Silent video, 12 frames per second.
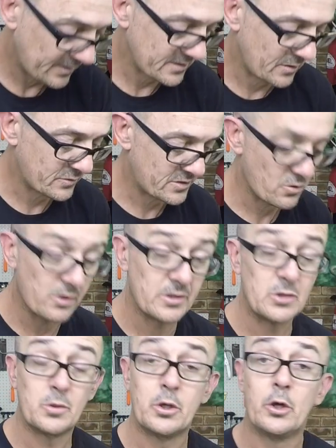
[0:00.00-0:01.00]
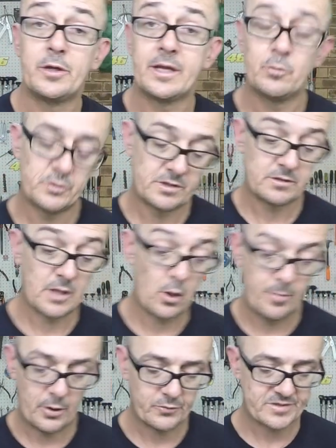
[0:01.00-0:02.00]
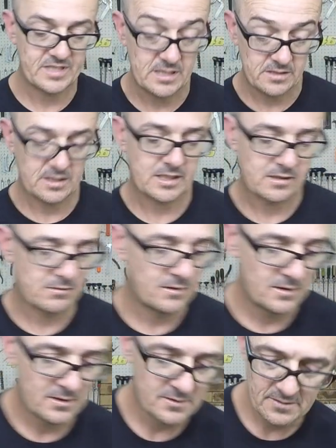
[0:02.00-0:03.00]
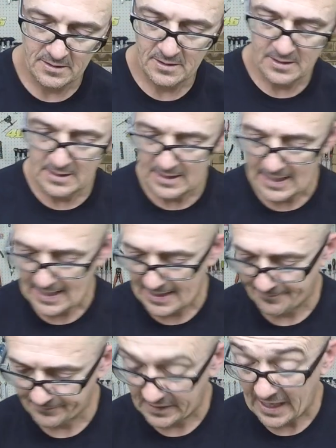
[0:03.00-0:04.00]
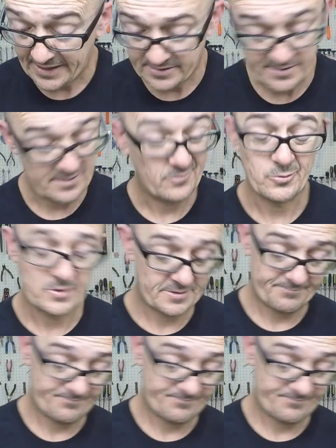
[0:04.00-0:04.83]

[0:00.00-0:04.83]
because I was trying to do it earlier with no bolts in the case and it was